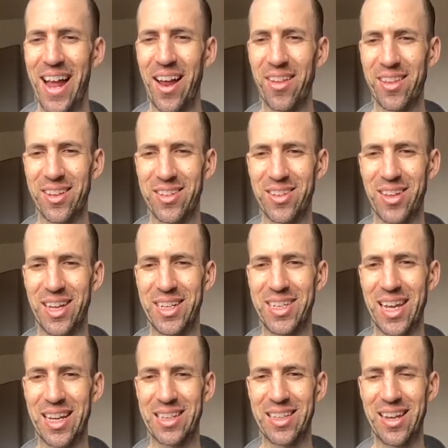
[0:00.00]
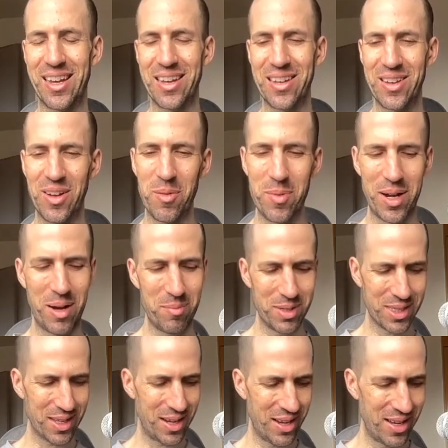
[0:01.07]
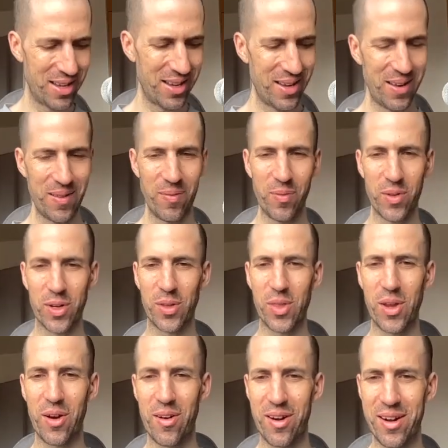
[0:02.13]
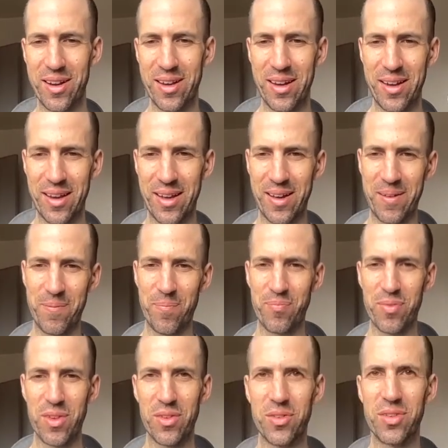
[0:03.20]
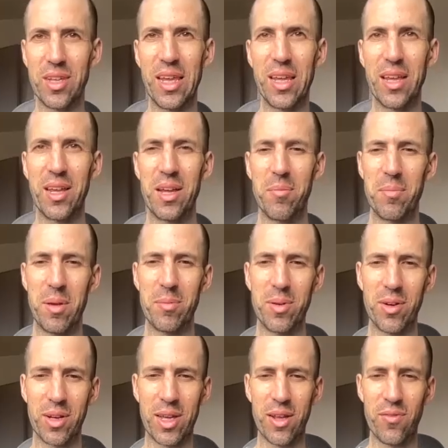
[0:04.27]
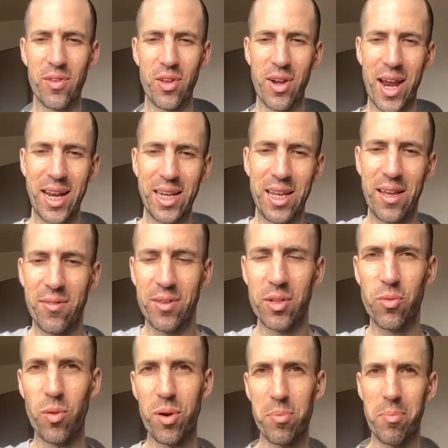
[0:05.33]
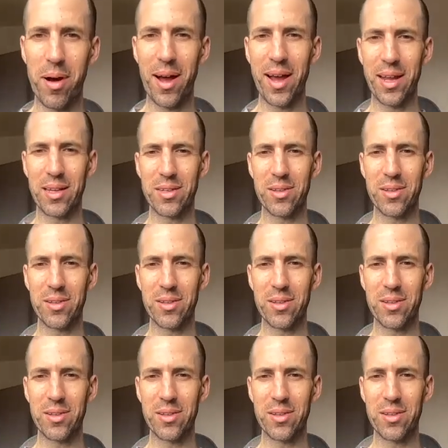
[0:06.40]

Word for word: I think there's a lot of text in it too, but I'm just going to look at the art and uh, see. Maybe it'll give you an idea if it's worth buying. So